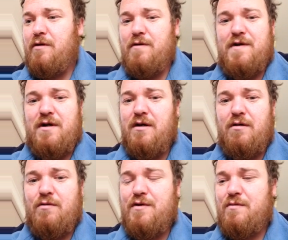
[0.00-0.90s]
because I
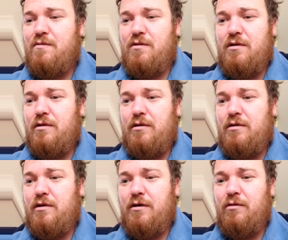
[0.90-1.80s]

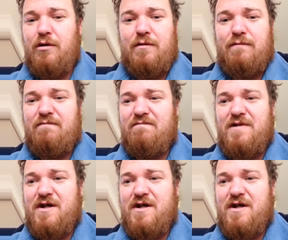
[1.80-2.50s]
don't like the